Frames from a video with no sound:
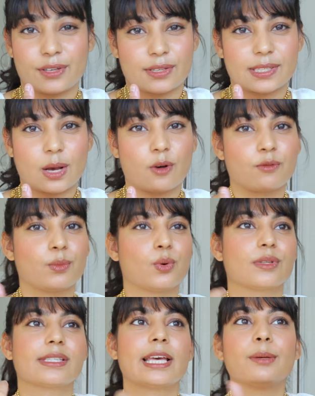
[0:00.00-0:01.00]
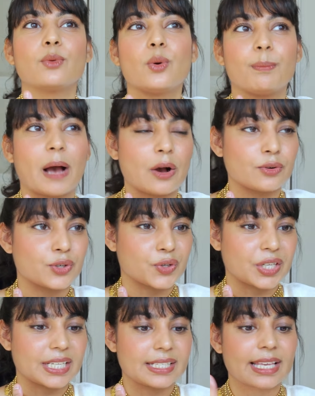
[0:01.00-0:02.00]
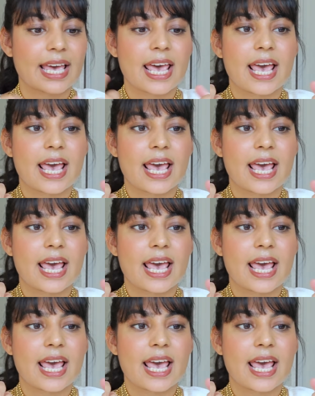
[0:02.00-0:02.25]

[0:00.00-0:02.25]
for yourself more, setting more boundaries,